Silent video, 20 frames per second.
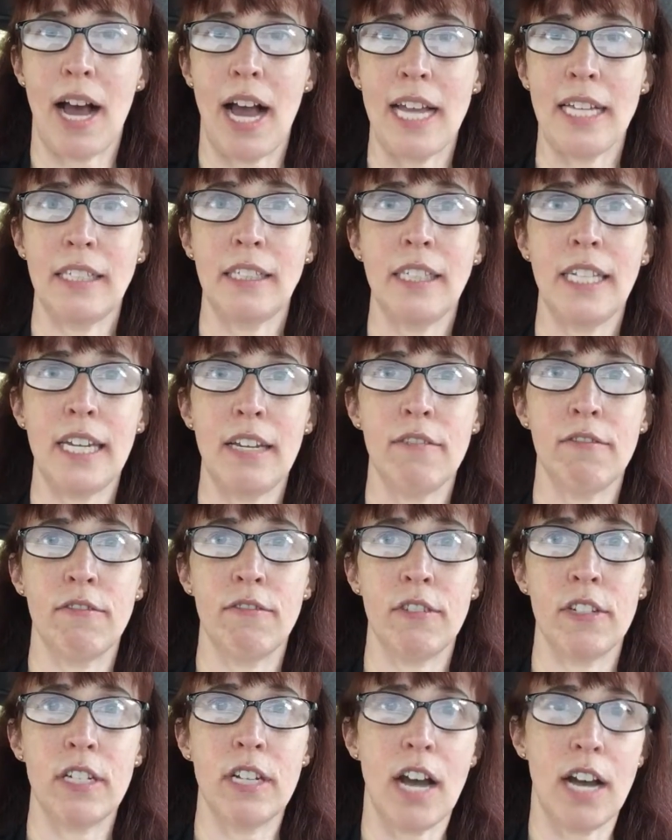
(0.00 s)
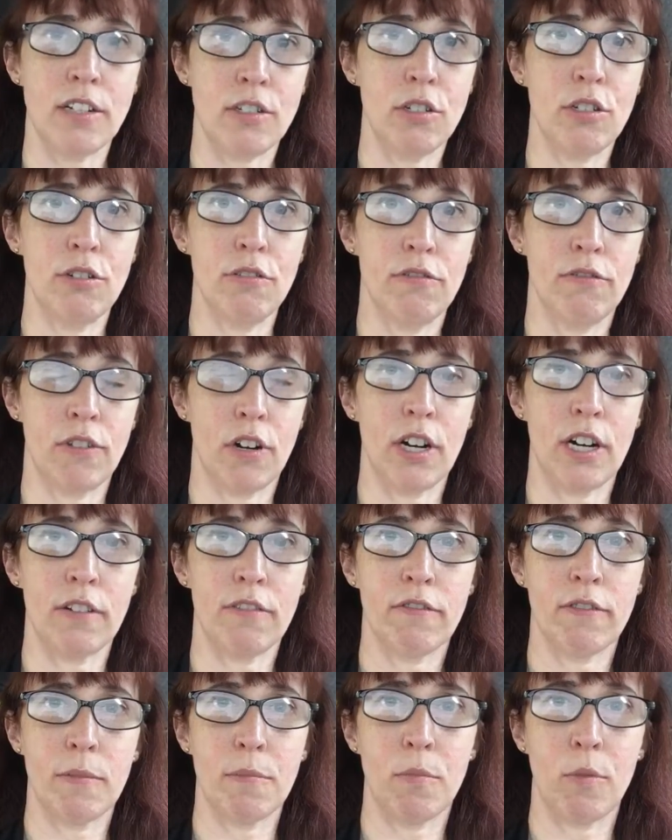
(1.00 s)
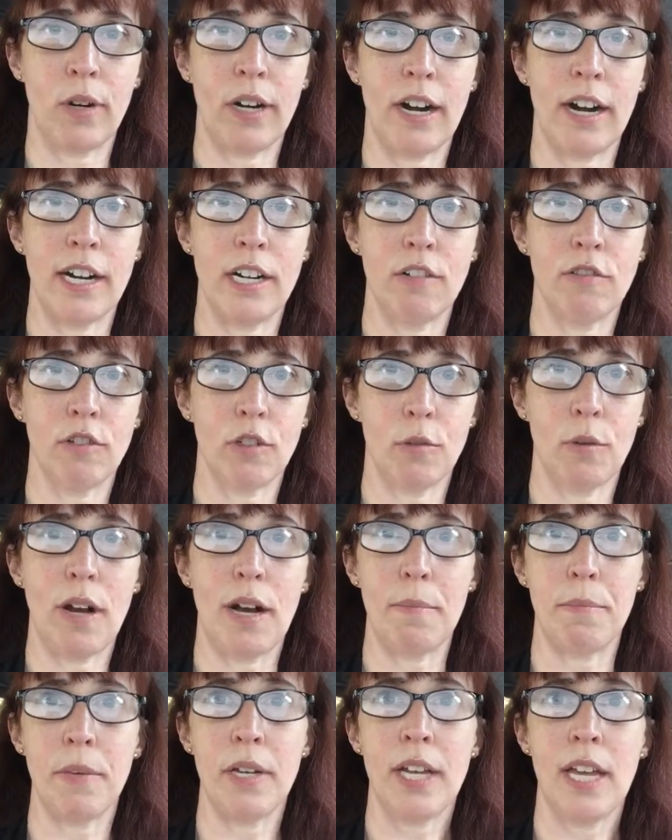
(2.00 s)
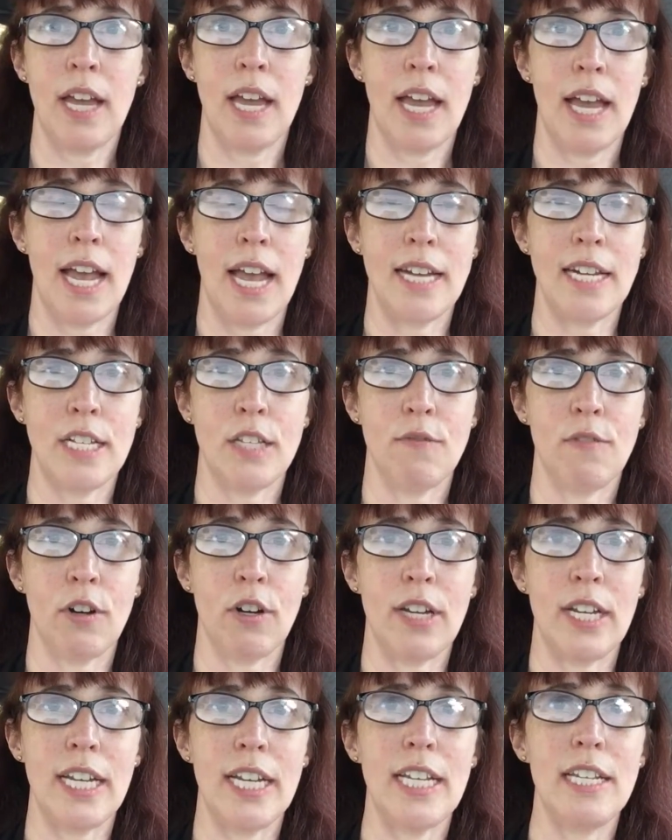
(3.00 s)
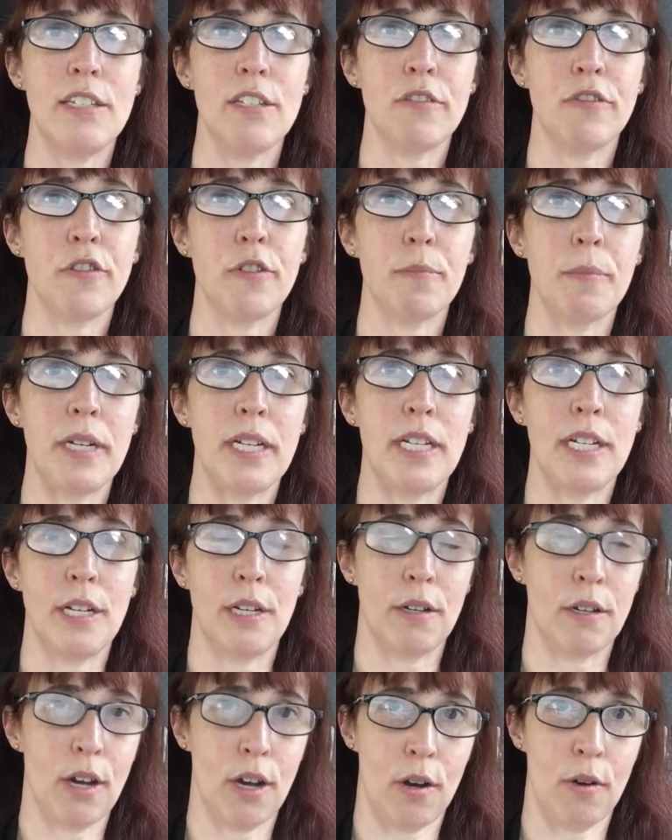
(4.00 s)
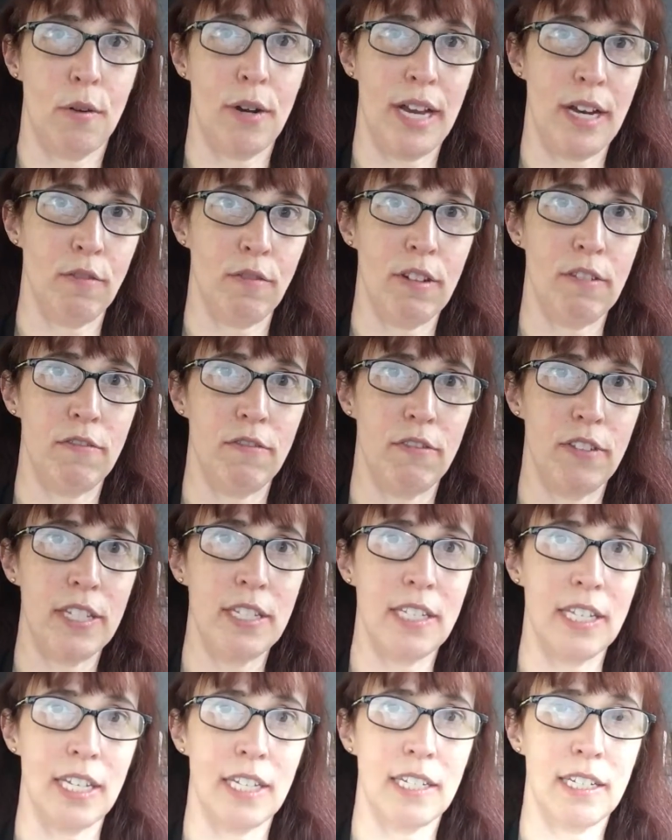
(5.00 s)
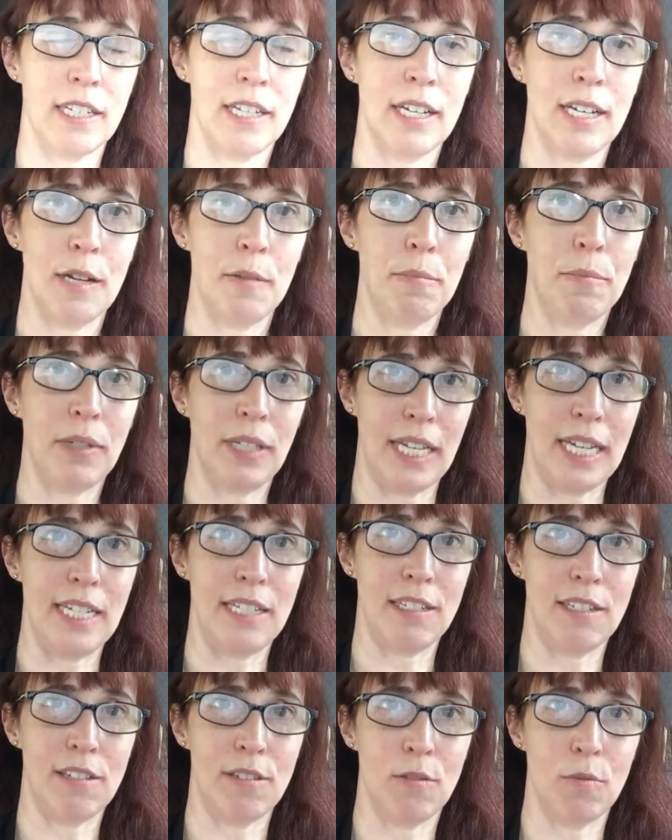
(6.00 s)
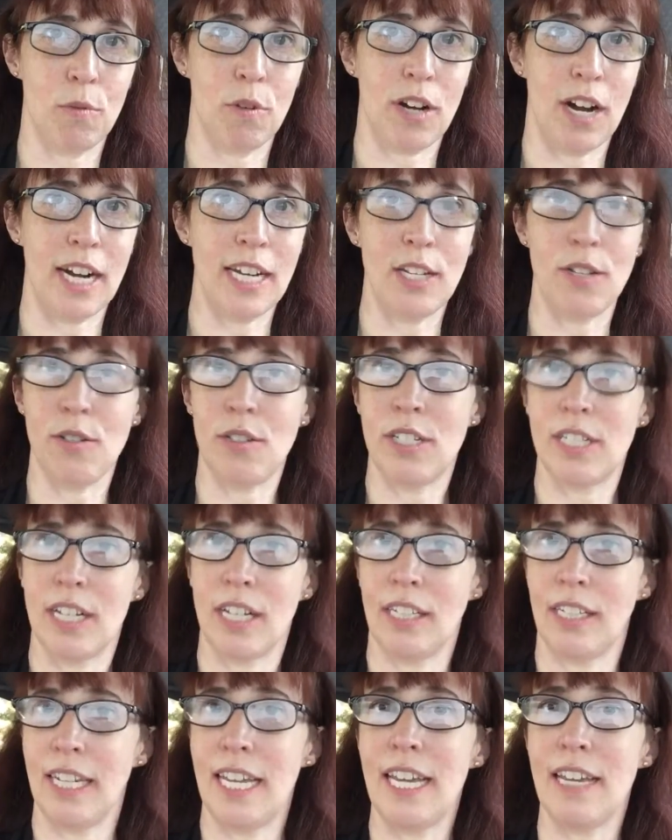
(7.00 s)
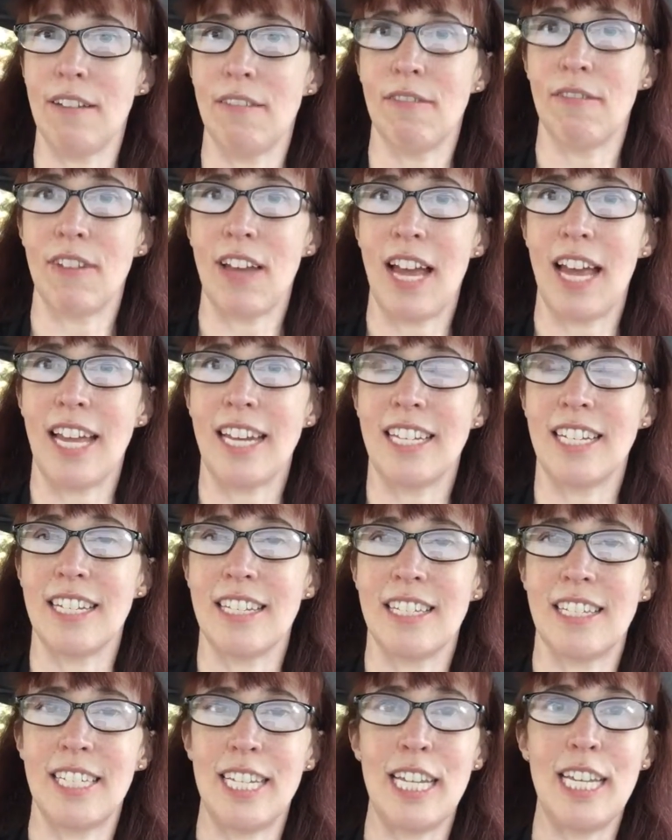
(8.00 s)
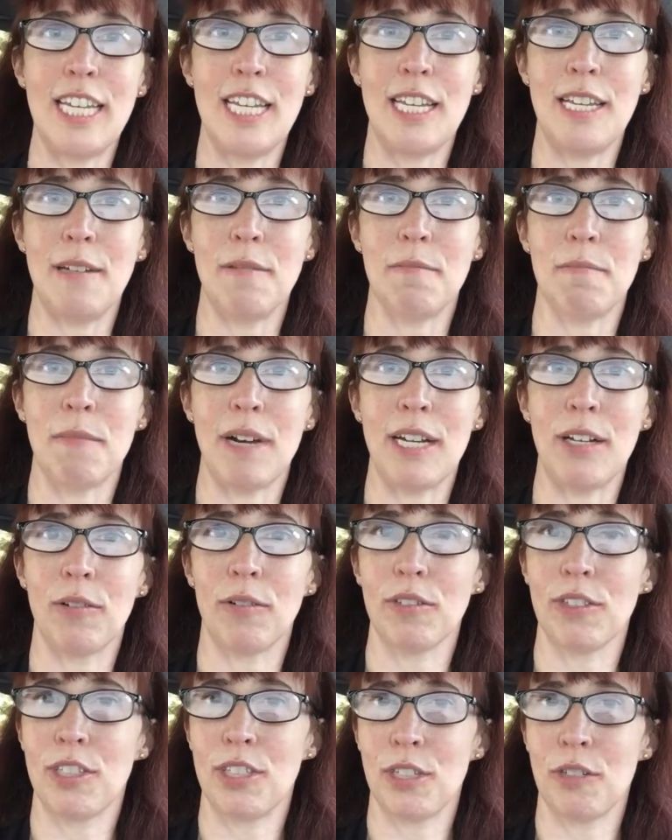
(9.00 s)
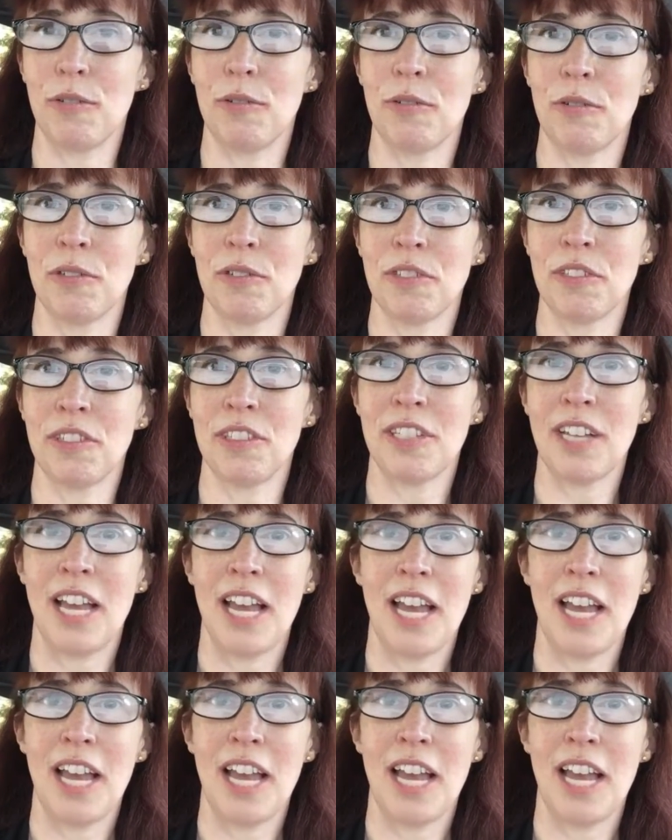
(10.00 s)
I live not too far from where I grew up, and it's very easy for me to go and revisit places where I used to live and to see my old schools